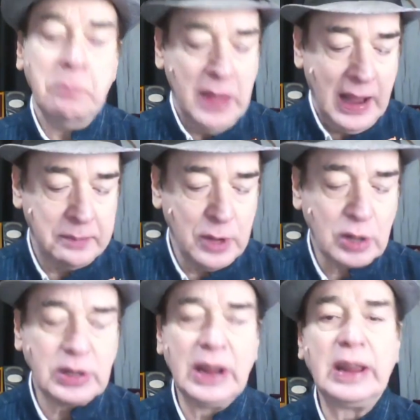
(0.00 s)
I'm
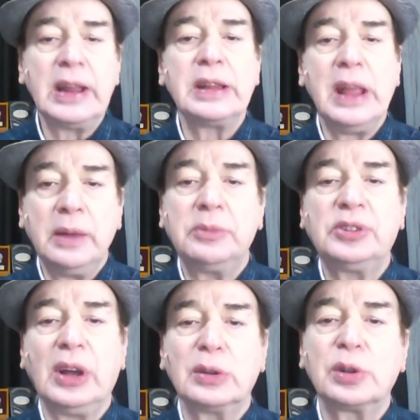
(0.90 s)
not taking
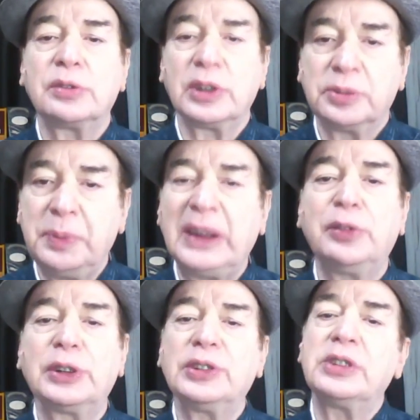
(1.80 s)
names out of respect
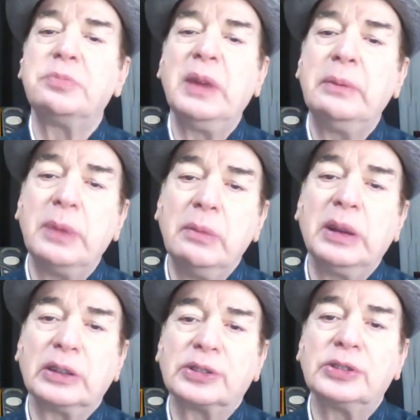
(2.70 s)
for such people
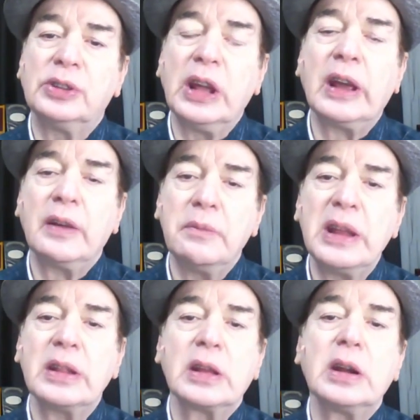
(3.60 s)
because they have
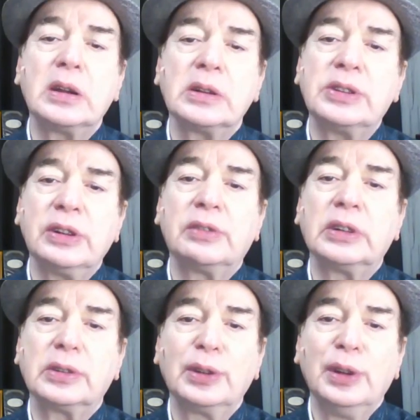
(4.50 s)
been great
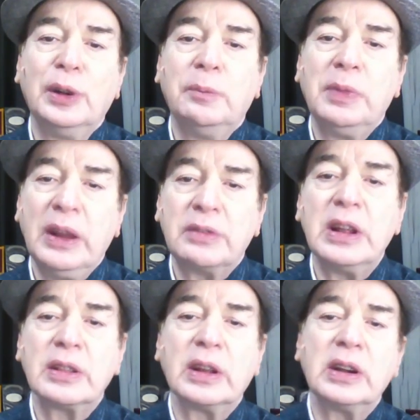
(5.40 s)
achievers. They have
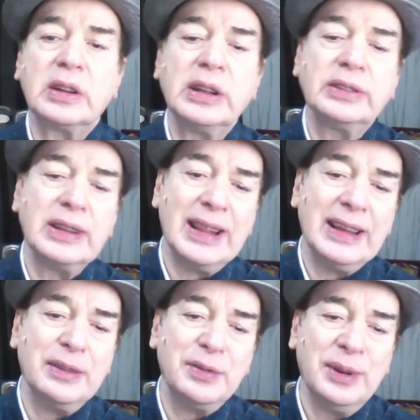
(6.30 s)
done great things in
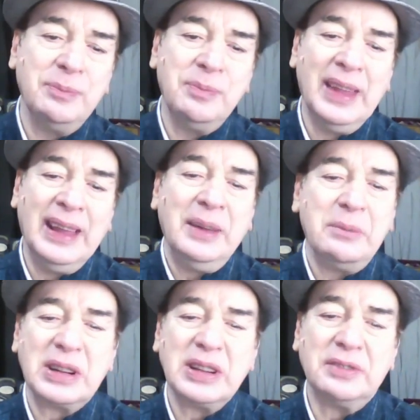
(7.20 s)
life.
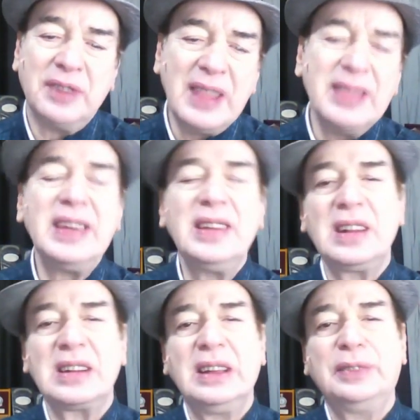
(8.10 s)
But the one thing
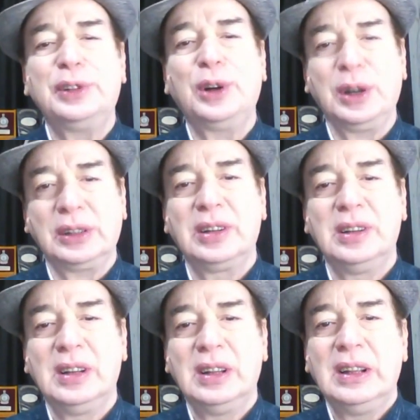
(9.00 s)
that they forgot
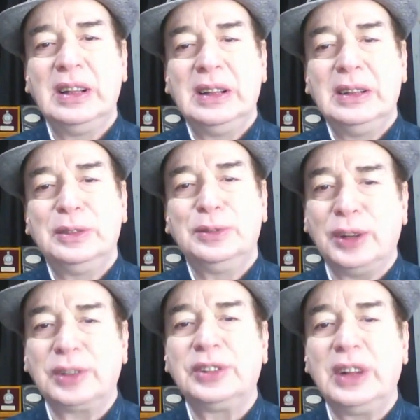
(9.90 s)

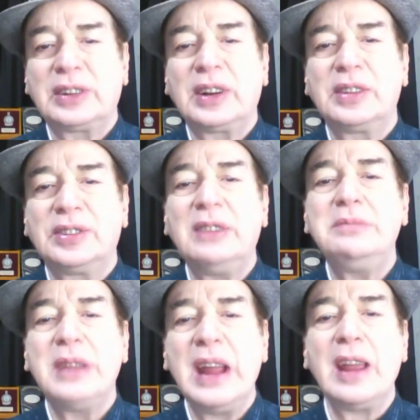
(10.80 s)
was that
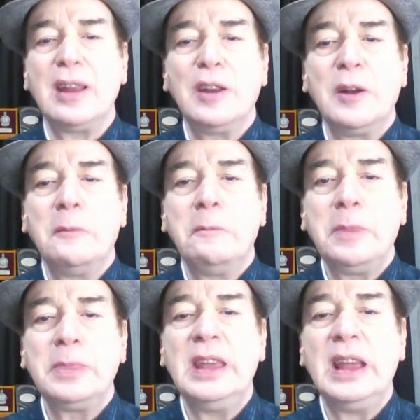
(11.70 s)
someday
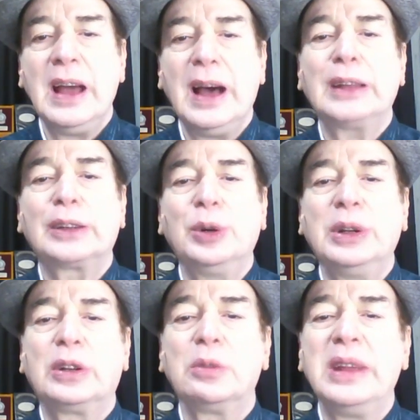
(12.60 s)
they are
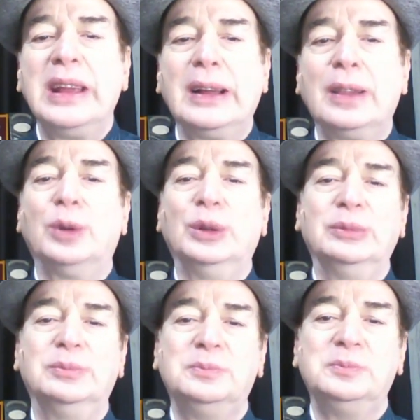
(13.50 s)
going to be alone.